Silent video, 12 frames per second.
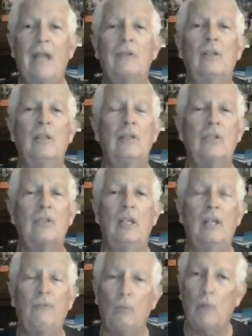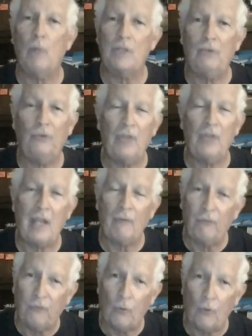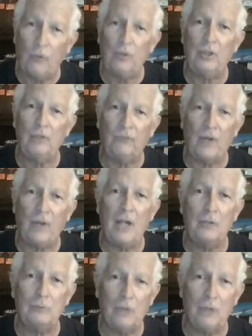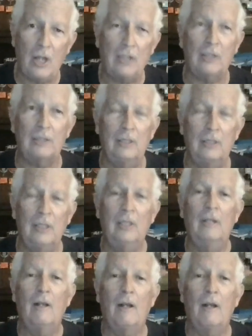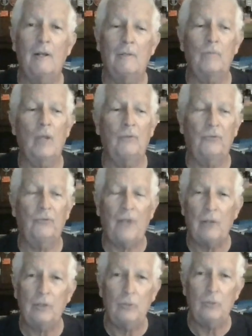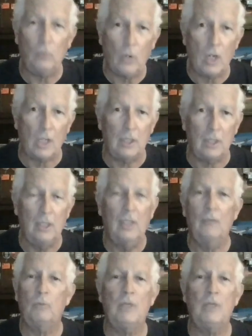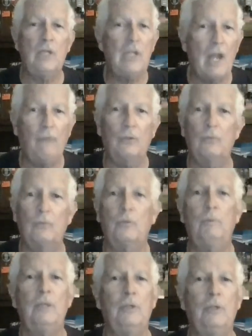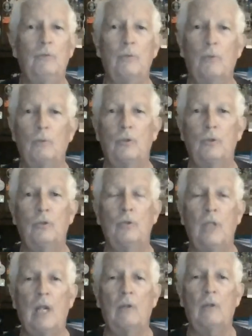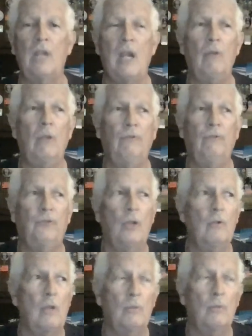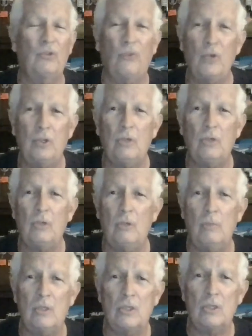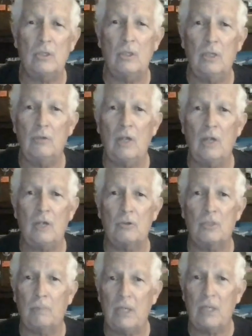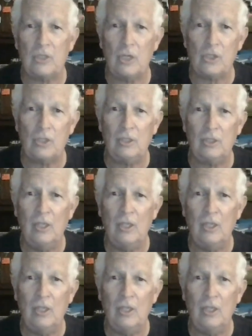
if it wasn't for that 4th and final rocket of a Falcon 1, we never would be doing what we're doing now. Now they've flown almost 42 humans to the International Space Station.